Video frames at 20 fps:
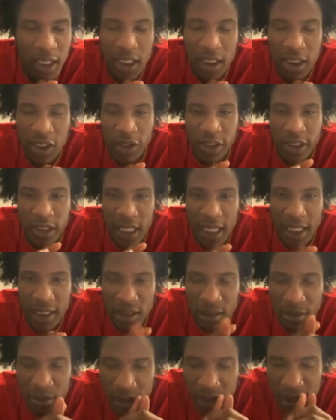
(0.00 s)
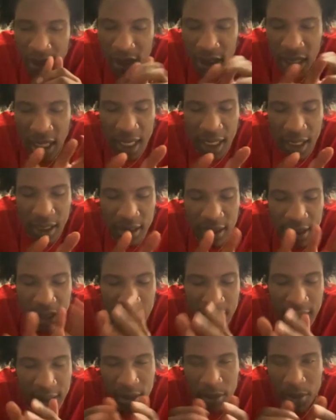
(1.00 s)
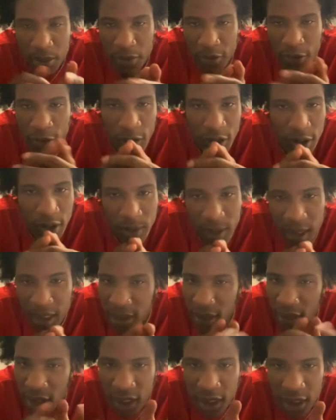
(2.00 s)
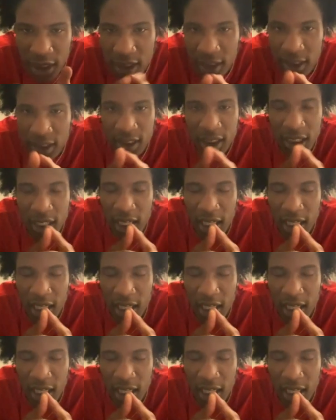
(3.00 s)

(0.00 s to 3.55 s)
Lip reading: So it's not the time to perform. That's all it is.